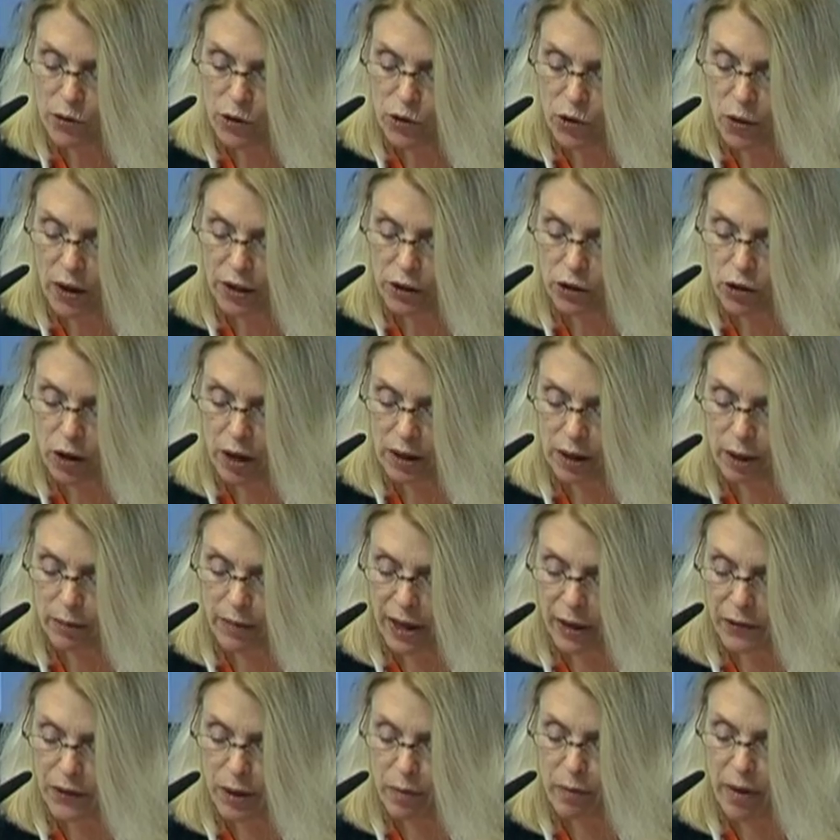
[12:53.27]
so I talked
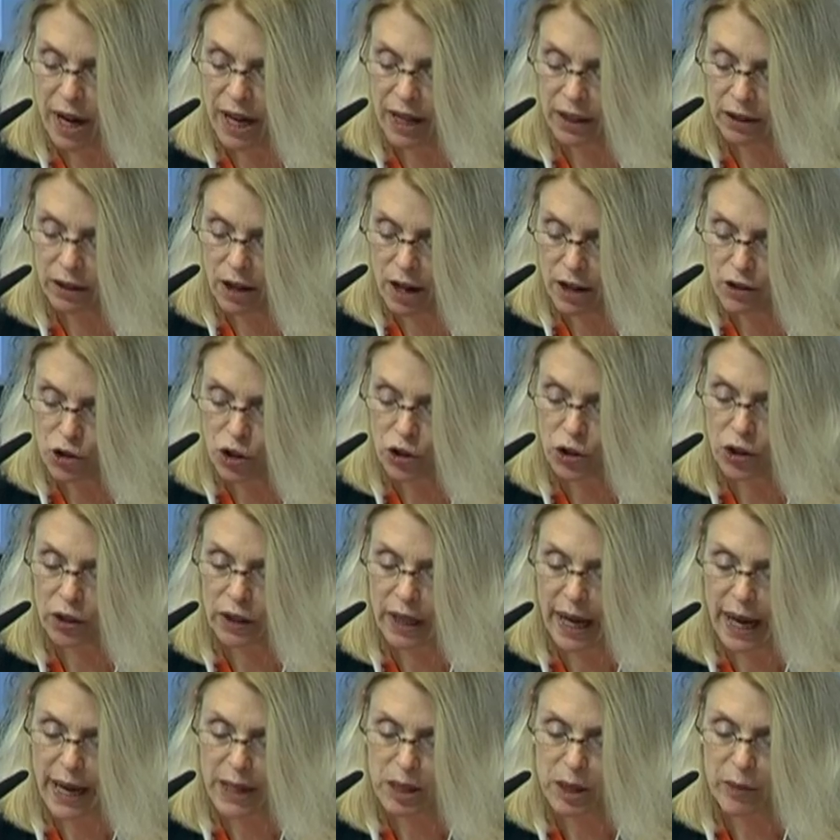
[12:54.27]
about the
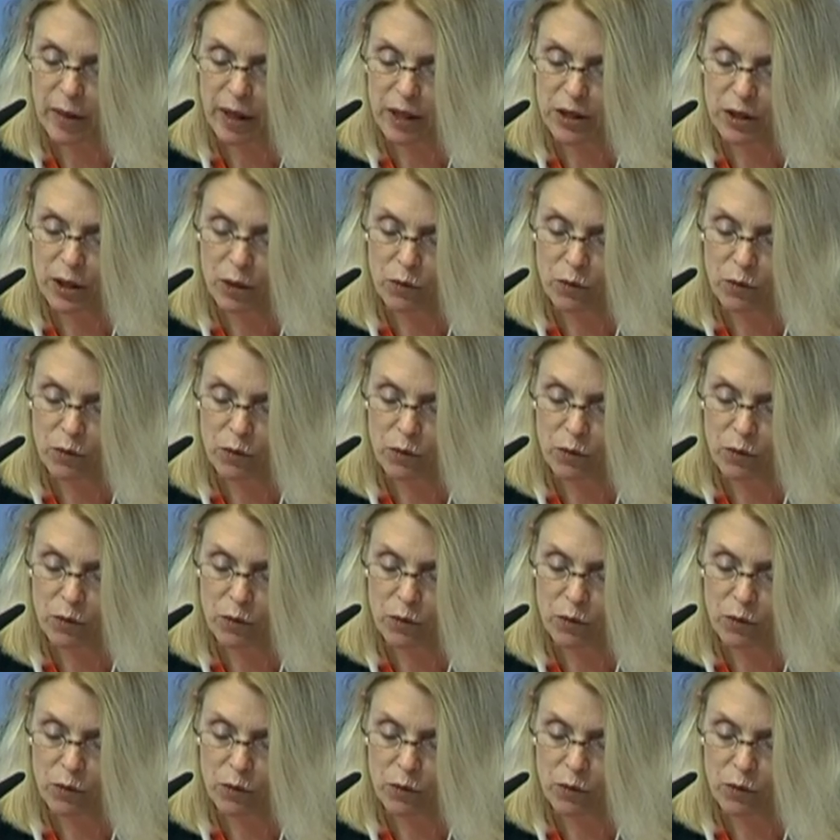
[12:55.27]
biological aspects.